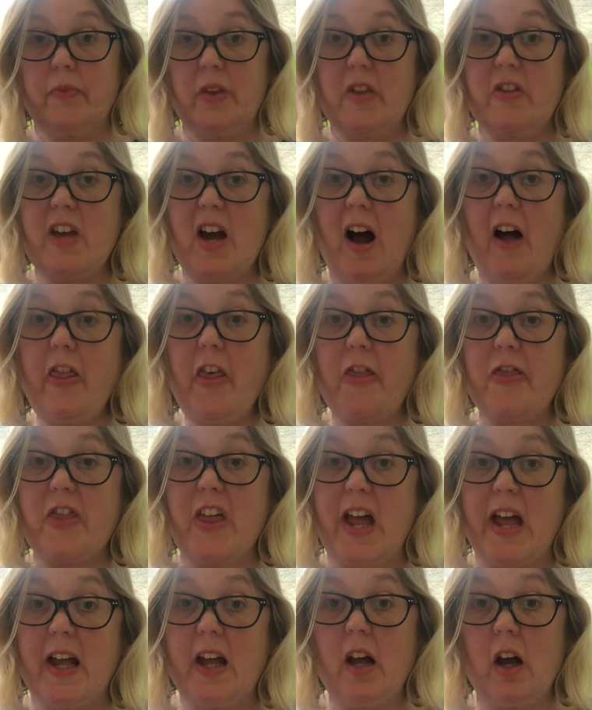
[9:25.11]
The other
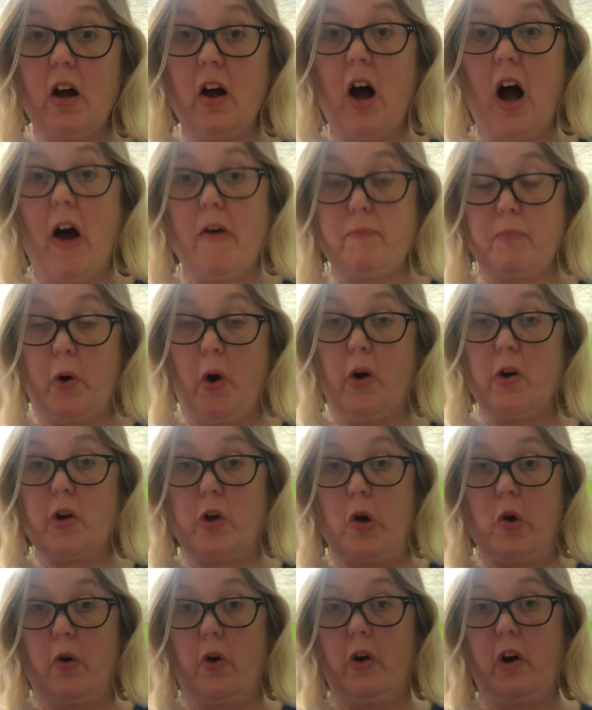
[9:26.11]
thing I put on
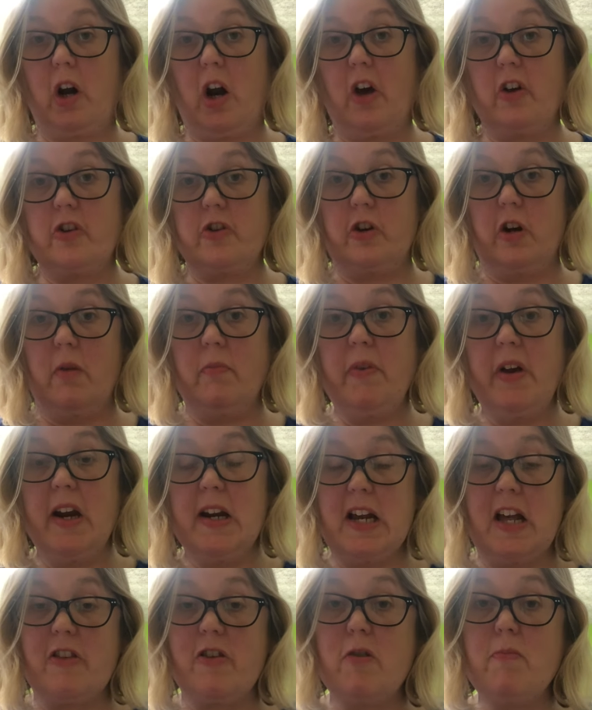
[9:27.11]
Google Classroom
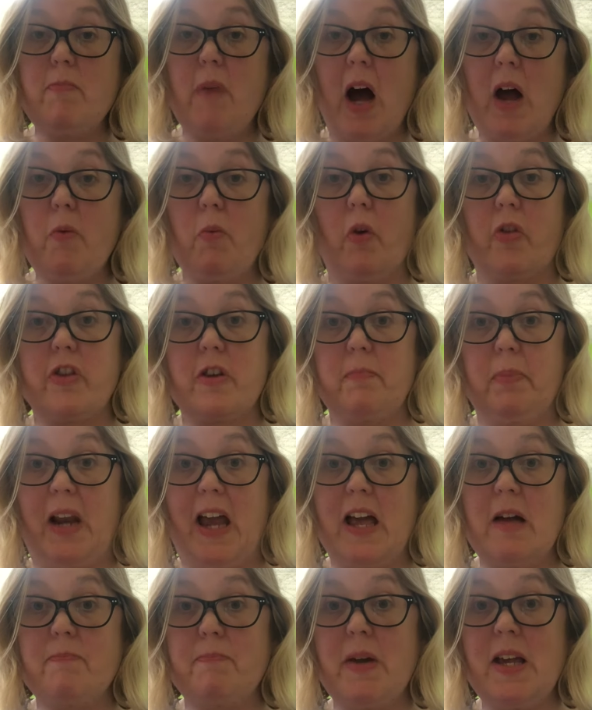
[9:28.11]
is you might want to
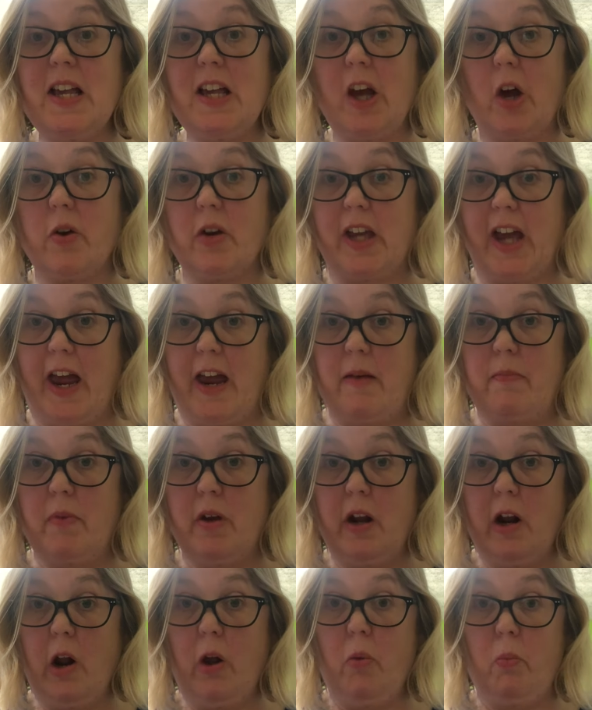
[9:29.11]
play a bingo game
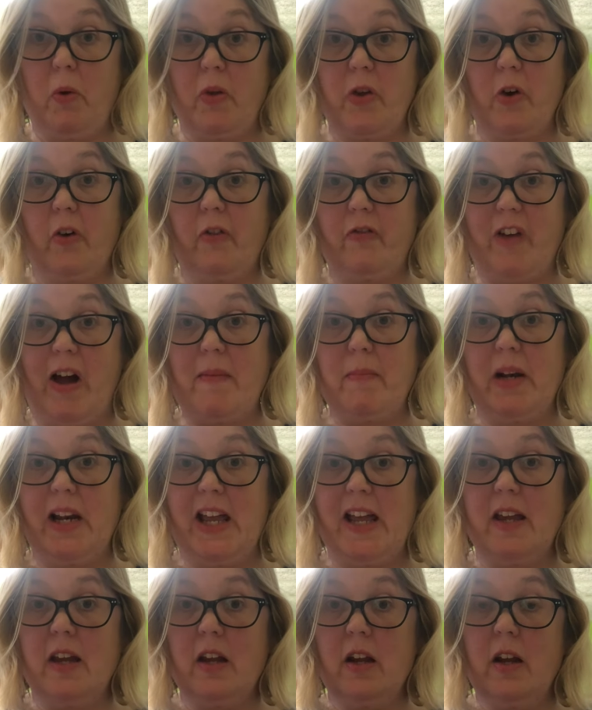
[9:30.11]
with your
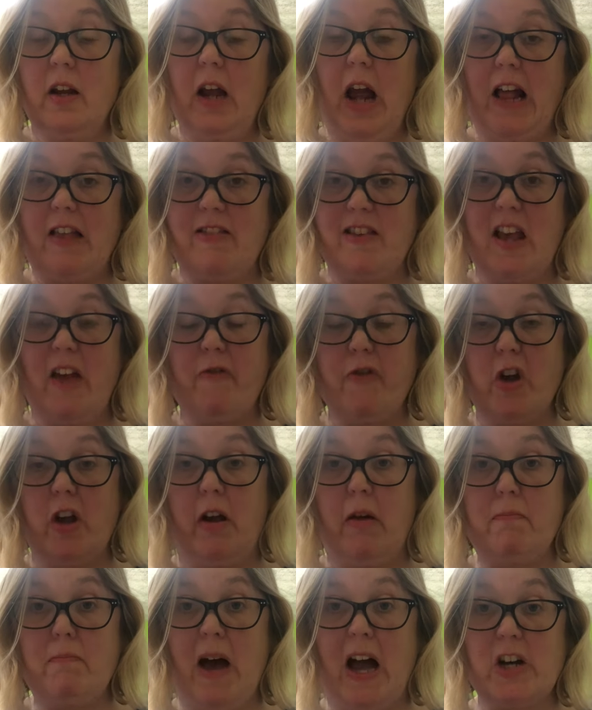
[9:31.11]
family and see if you
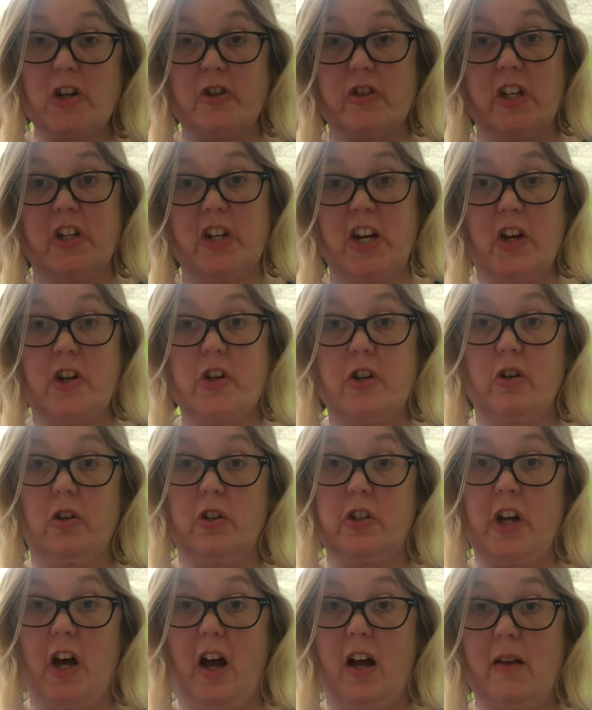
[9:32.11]
can match the digital
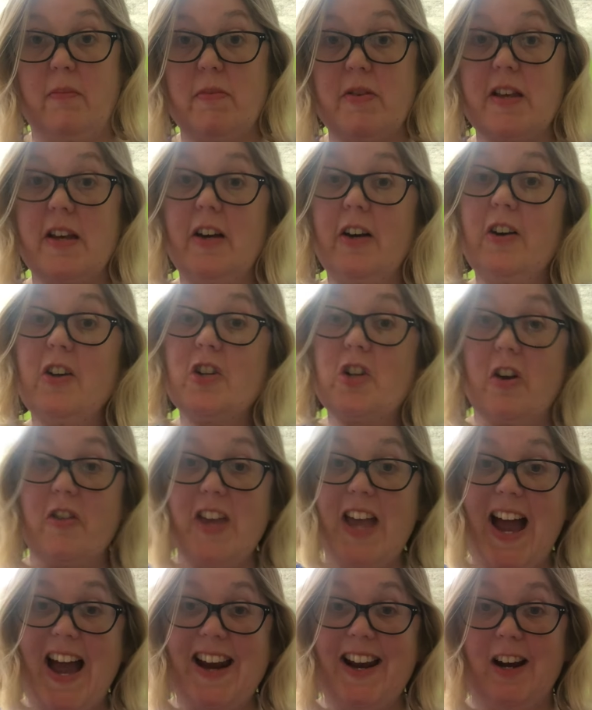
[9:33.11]
times to
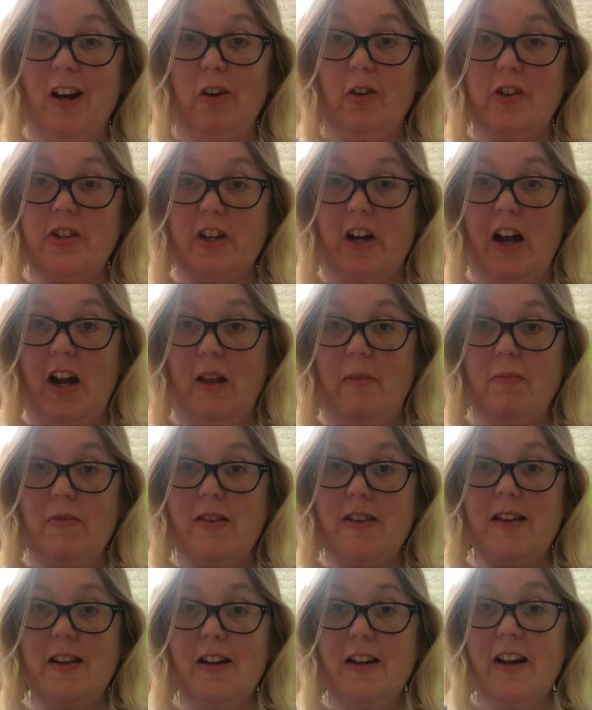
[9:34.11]
the analog
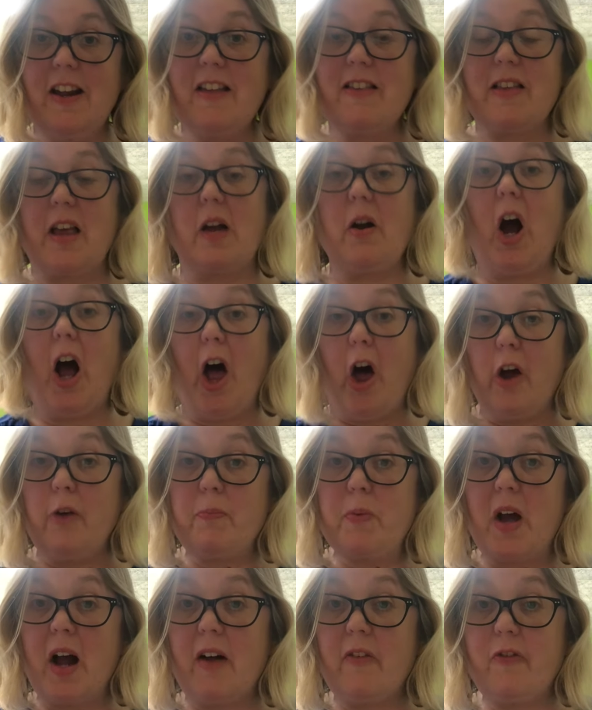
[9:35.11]
times. So I hope
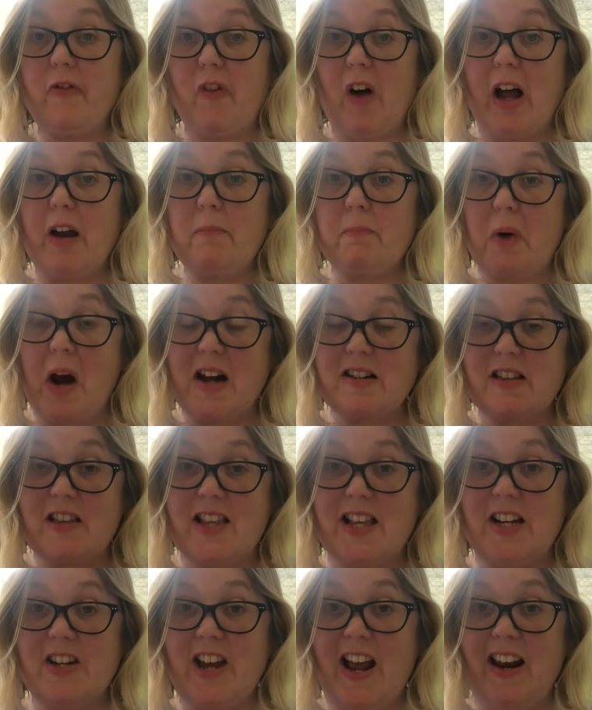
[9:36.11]
you have fun
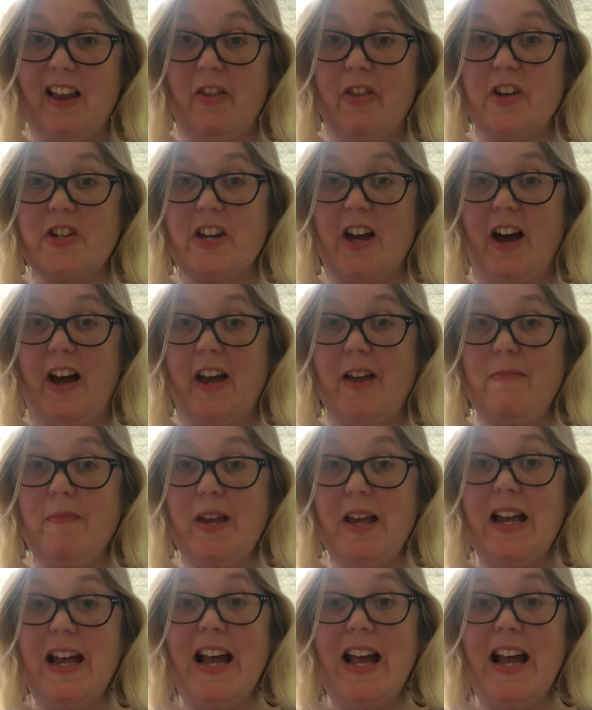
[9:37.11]
practicing telling the time.